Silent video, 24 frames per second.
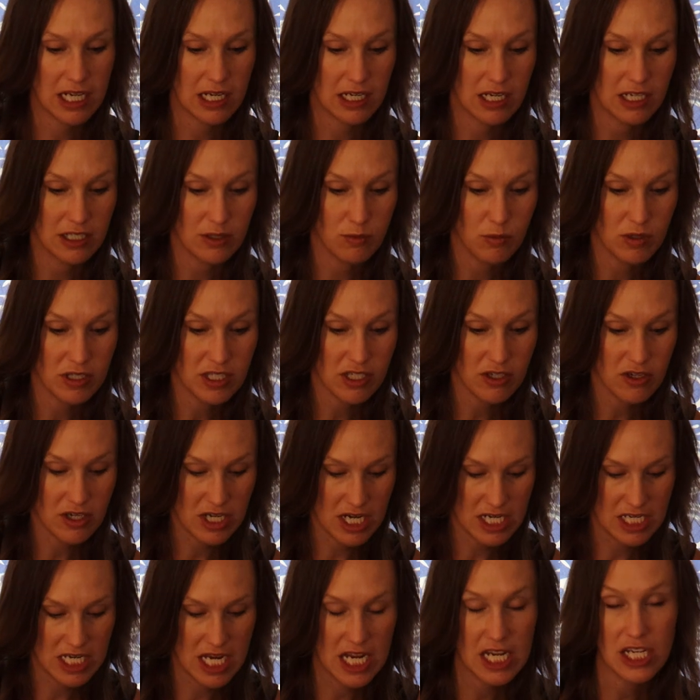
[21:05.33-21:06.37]
and it's what's going
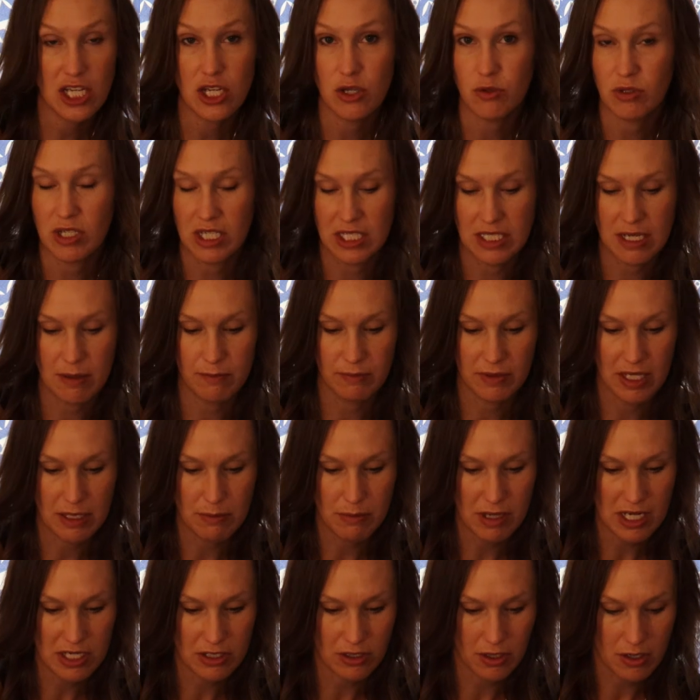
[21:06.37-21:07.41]
to take you to something
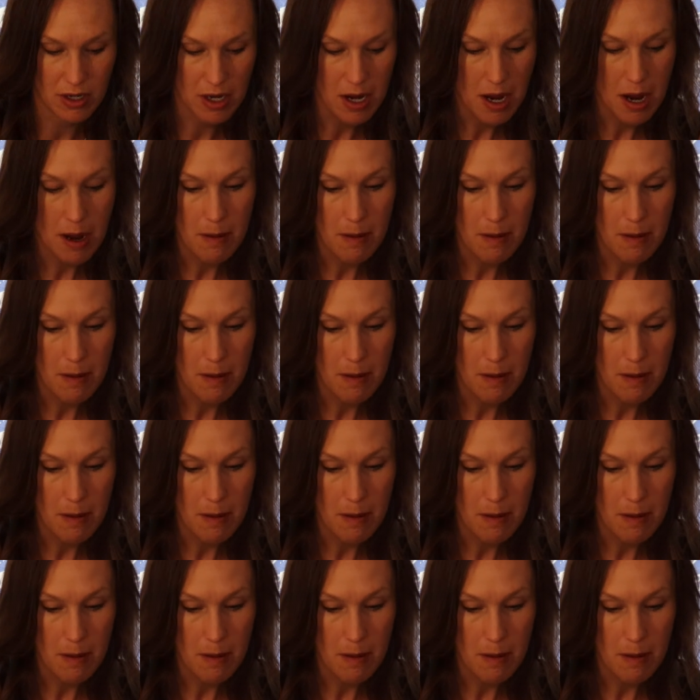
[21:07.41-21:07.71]
better.